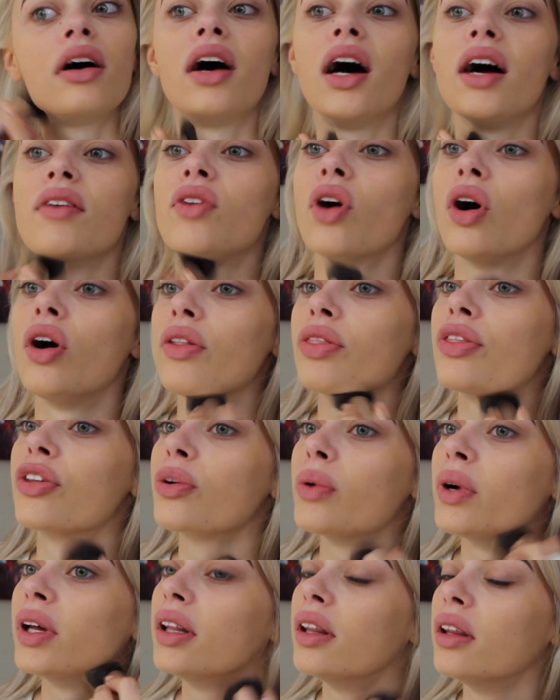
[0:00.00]
I've gone
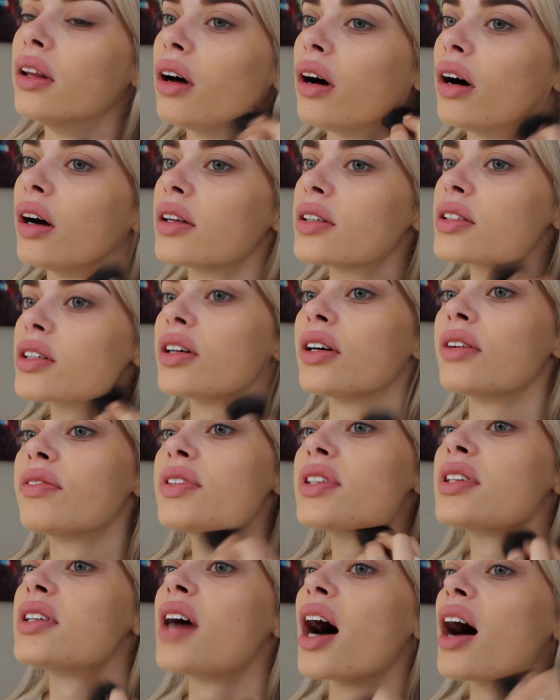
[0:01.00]
through a lot of
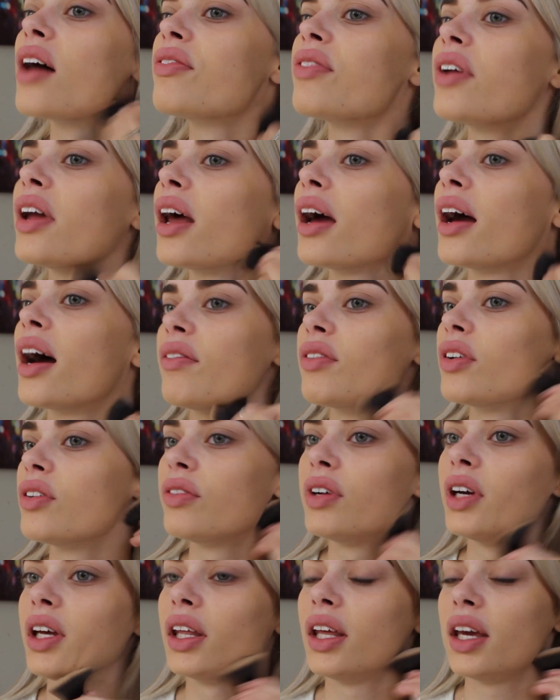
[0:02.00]
stuff and I haven't
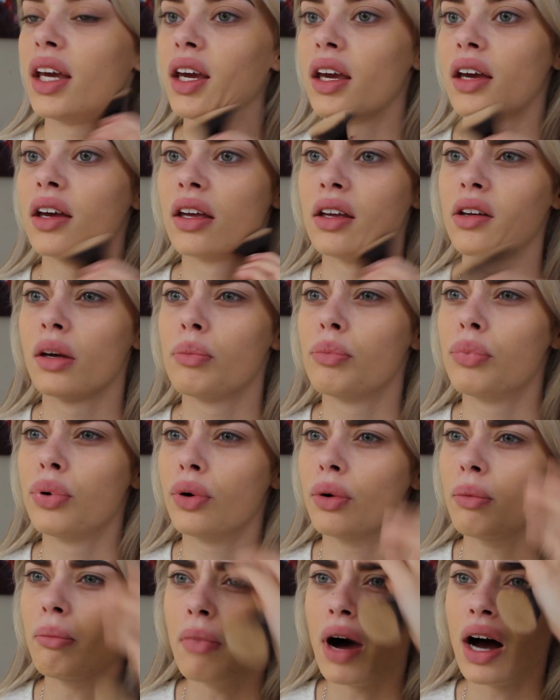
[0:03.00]
really
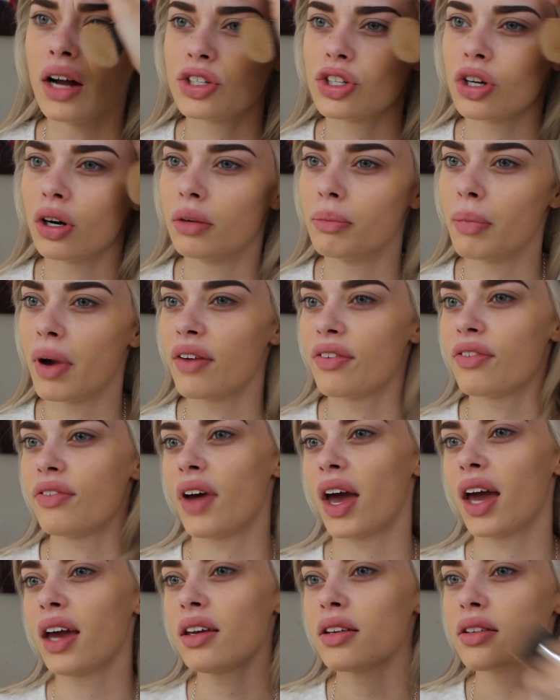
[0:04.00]
put much on my
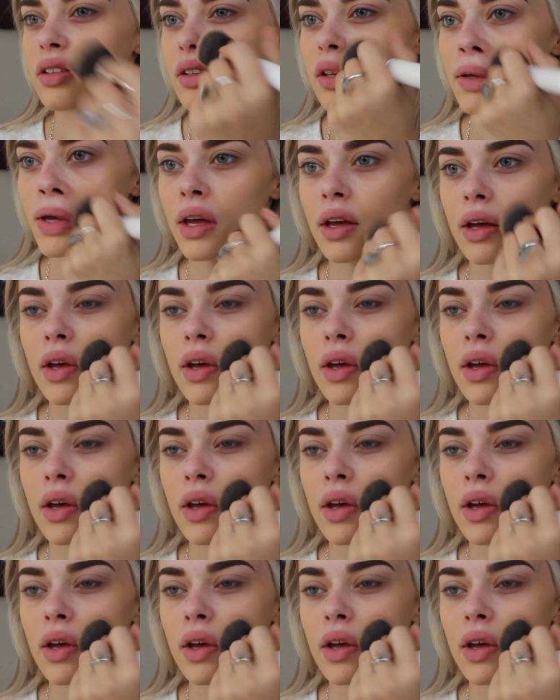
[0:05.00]
face.